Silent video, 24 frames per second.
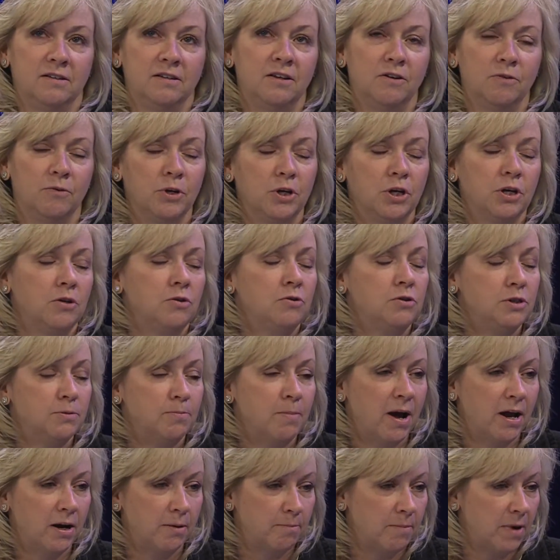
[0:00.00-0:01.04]
you know a huge
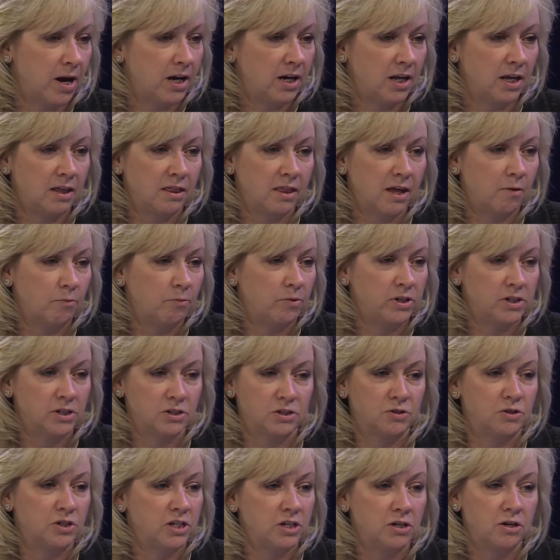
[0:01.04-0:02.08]
amount of money that we
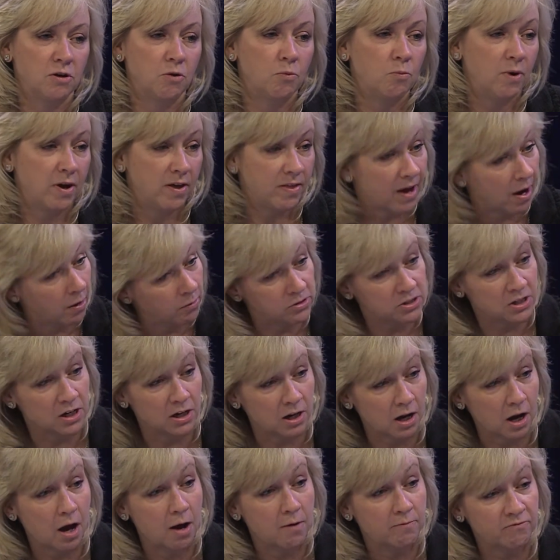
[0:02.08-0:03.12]
just didn't know where that was going
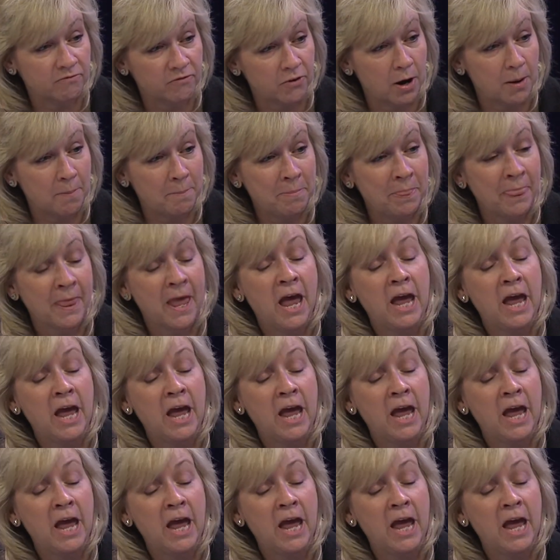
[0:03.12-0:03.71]
to come from